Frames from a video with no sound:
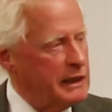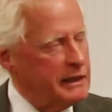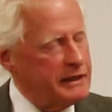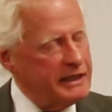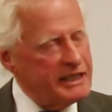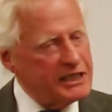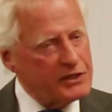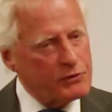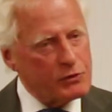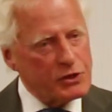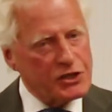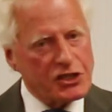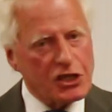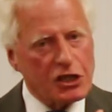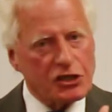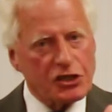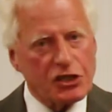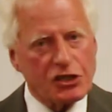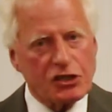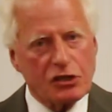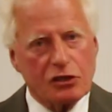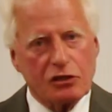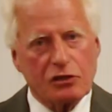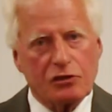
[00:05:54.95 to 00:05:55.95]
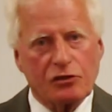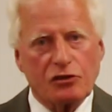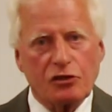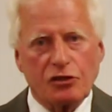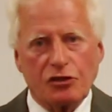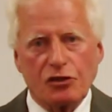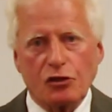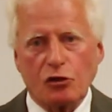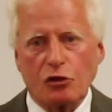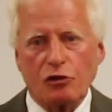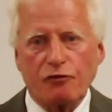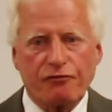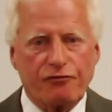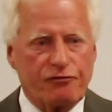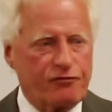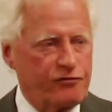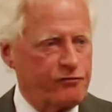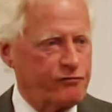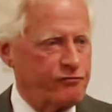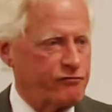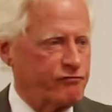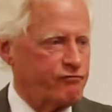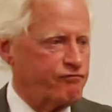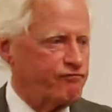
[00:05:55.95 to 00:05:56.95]
This was just the, the sort of
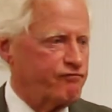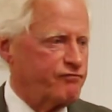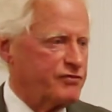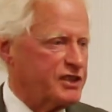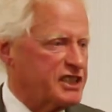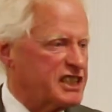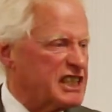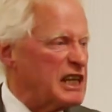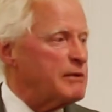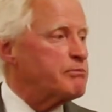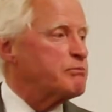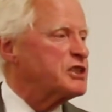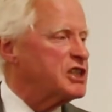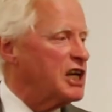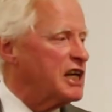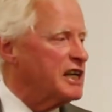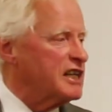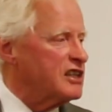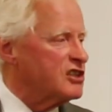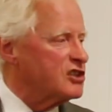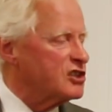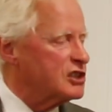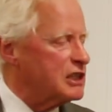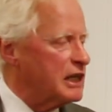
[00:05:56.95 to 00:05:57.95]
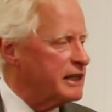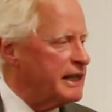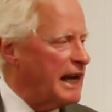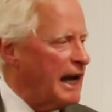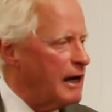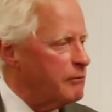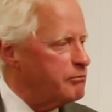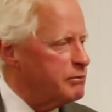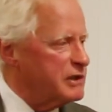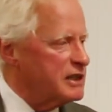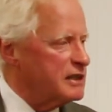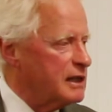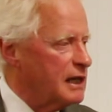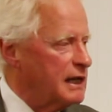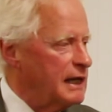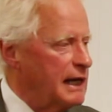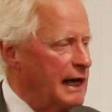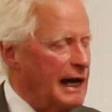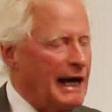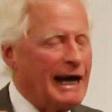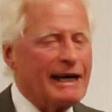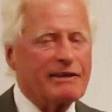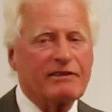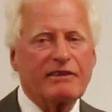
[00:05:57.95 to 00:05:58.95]
step change that happened
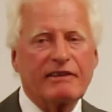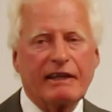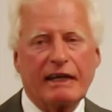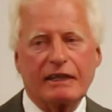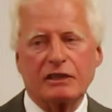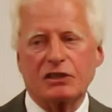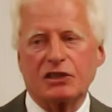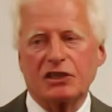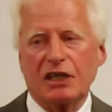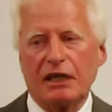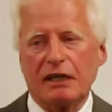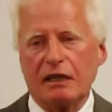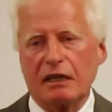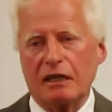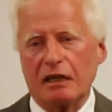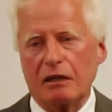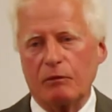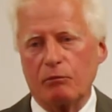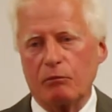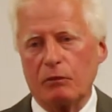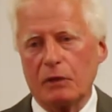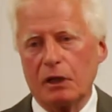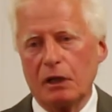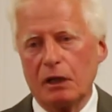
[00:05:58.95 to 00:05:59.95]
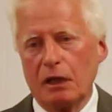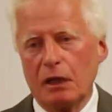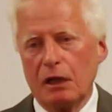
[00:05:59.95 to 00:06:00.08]
at that time.